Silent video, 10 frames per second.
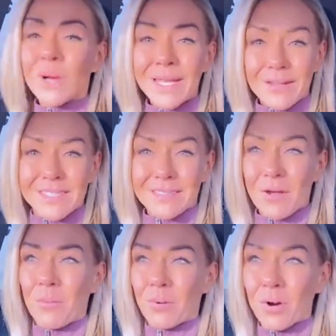when it's
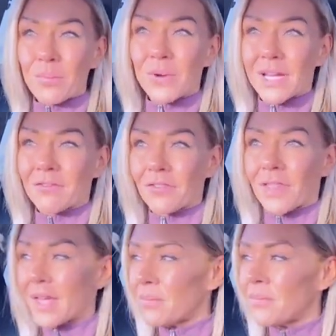appropriate for
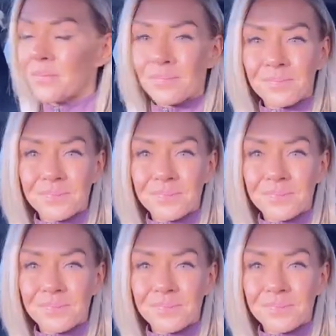them.